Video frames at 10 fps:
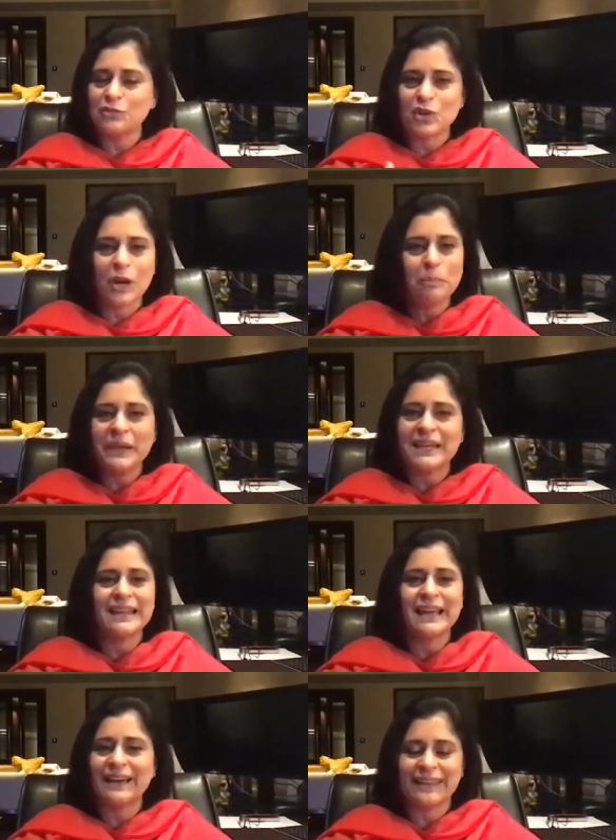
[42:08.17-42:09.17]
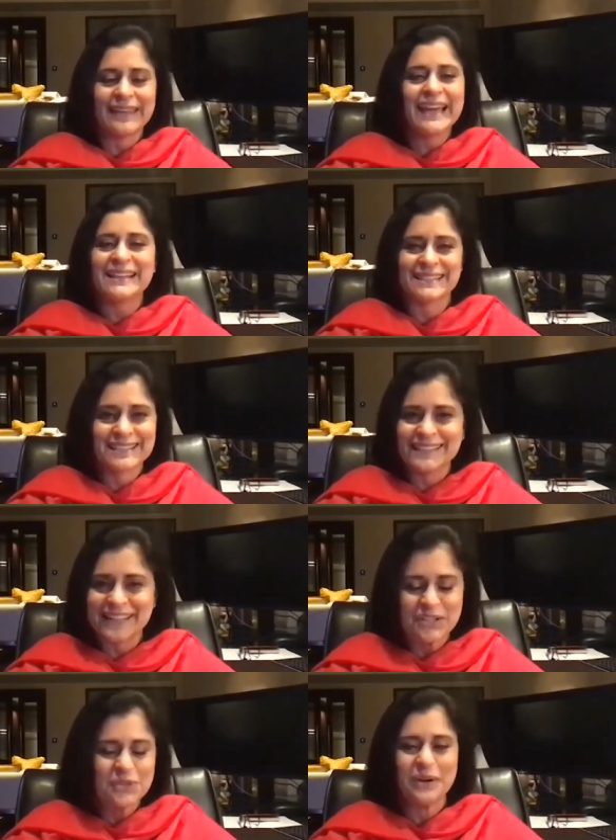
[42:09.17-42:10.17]
drop in guests
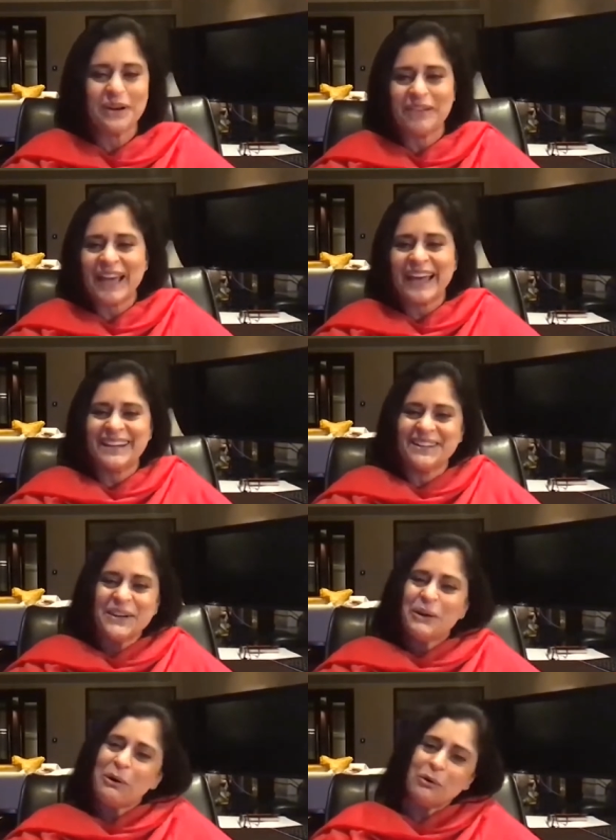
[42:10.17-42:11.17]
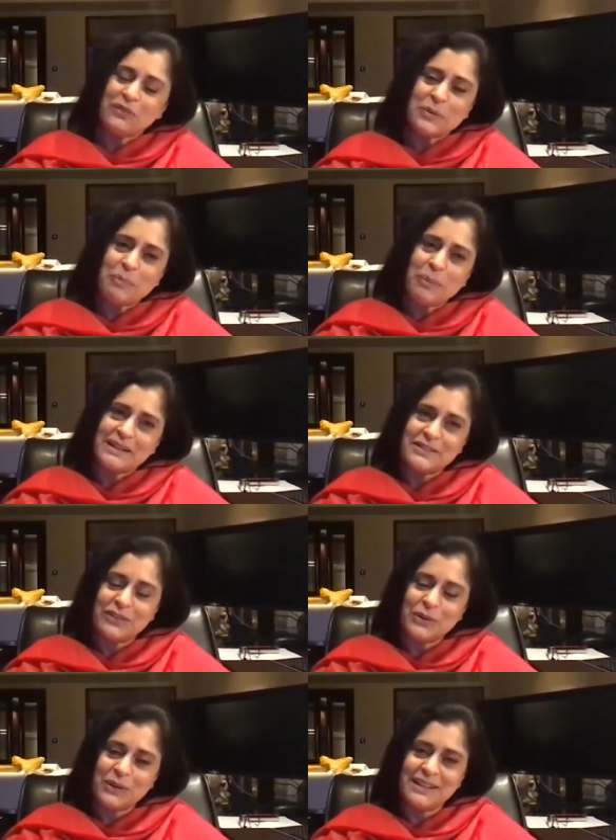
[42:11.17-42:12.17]
that you have had over the past
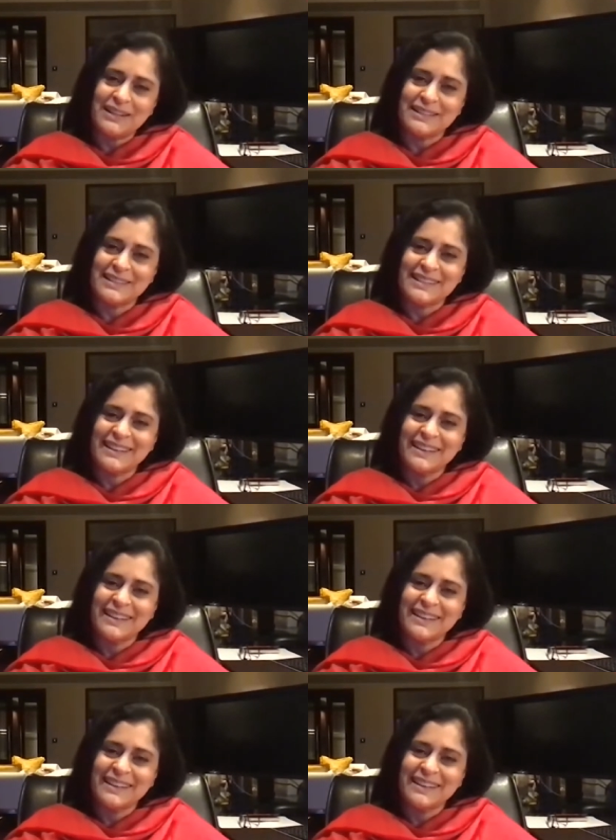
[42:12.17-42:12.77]
few years.